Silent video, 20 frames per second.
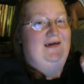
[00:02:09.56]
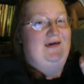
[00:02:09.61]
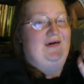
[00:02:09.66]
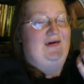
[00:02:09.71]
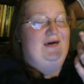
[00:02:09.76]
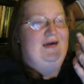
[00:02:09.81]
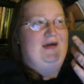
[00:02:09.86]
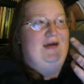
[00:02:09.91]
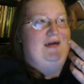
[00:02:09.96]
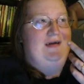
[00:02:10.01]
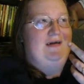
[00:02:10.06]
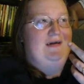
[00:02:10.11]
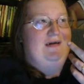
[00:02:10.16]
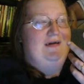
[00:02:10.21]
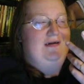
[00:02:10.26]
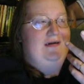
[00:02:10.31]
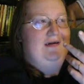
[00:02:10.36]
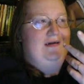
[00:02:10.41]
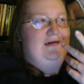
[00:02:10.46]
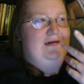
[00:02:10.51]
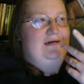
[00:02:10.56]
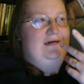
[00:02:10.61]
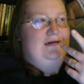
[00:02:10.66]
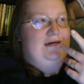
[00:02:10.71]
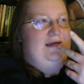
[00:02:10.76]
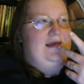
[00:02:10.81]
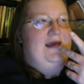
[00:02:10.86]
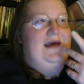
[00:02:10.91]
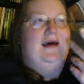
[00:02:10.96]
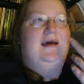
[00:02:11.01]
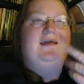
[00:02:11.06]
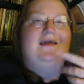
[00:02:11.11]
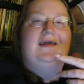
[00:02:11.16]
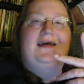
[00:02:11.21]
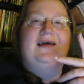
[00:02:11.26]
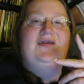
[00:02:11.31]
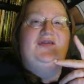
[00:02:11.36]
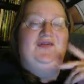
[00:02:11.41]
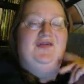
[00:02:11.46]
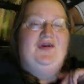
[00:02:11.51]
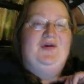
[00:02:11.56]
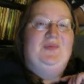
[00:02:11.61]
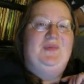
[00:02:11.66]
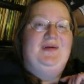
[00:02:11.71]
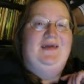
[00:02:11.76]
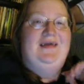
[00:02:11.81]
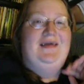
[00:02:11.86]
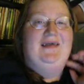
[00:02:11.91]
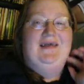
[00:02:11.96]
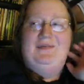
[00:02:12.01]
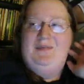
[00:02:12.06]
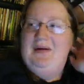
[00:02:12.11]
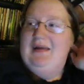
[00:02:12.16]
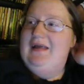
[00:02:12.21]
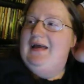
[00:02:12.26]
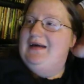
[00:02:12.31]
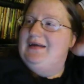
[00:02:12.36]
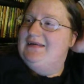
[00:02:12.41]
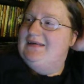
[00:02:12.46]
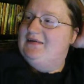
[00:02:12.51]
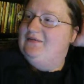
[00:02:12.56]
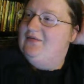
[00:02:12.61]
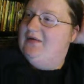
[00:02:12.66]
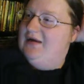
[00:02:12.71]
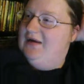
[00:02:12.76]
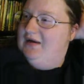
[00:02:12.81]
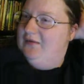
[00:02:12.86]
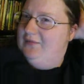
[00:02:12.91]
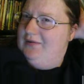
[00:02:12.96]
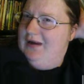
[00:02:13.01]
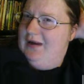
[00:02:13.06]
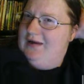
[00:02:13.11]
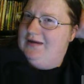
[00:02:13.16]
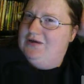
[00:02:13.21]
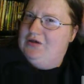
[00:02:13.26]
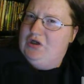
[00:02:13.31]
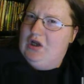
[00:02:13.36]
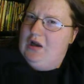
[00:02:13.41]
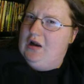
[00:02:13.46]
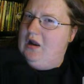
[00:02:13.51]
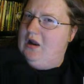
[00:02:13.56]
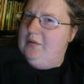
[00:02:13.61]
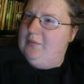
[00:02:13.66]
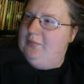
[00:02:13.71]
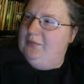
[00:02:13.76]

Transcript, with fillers: or any, yeah, less sober th than my last video. Okay, shut up.